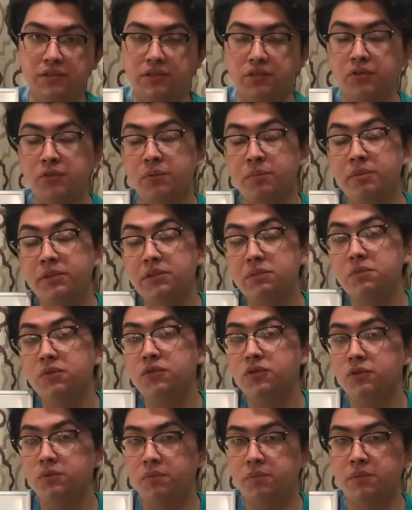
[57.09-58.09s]
So the principle of
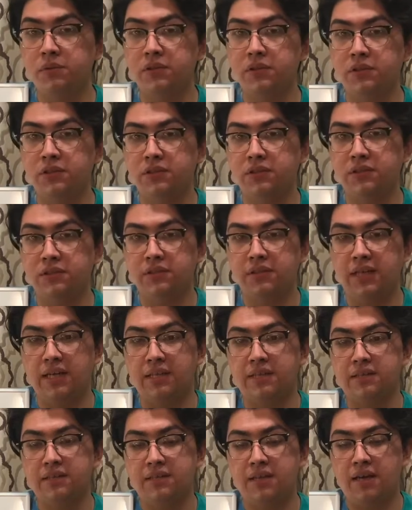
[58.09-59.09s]
superposition
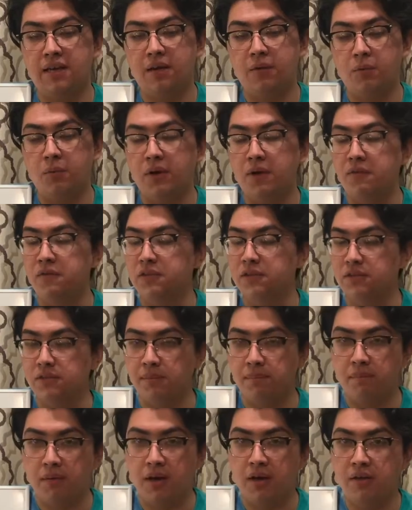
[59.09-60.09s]
states that whatever's in the
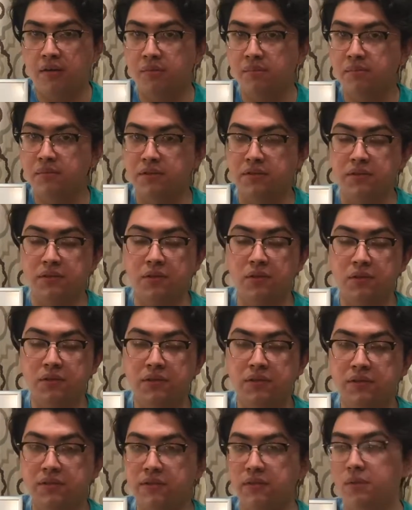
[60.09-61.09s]
bottom is the
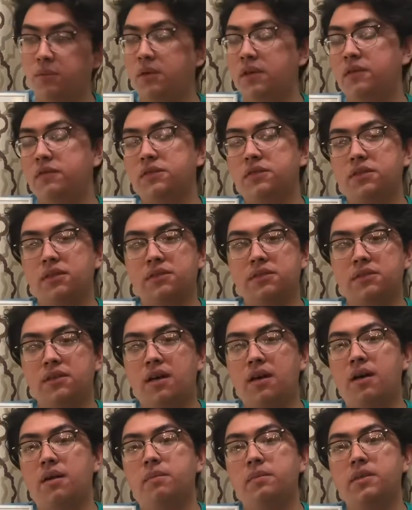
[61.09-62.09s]
oldest and whatever's on
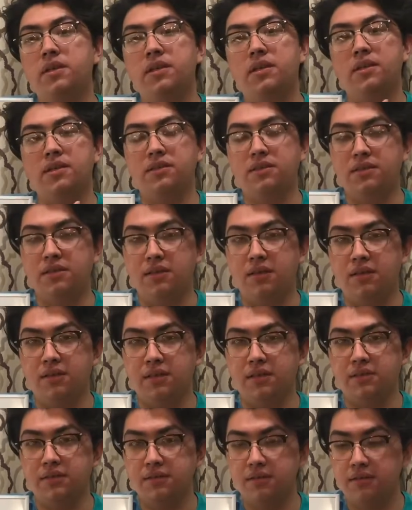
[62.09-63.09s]
top is the
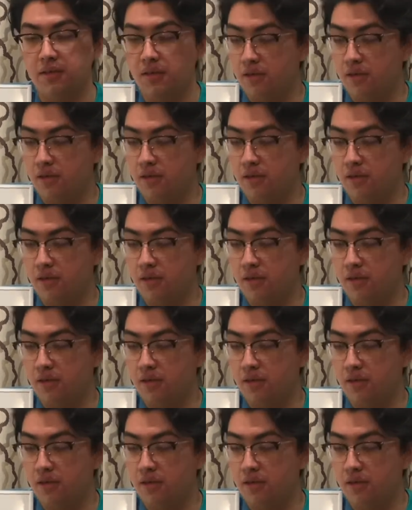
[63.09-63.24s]
youngest.